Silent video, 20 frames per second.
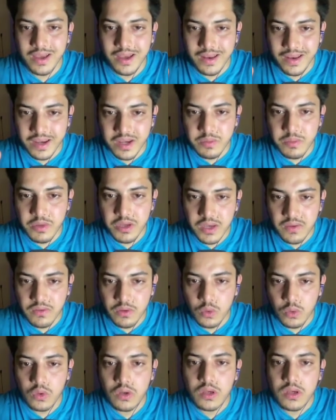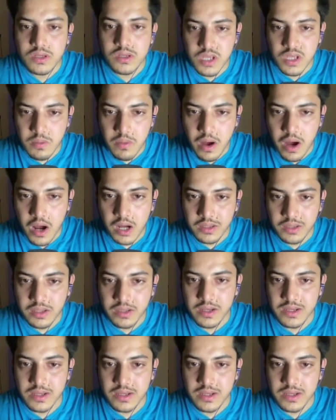Let me give you some other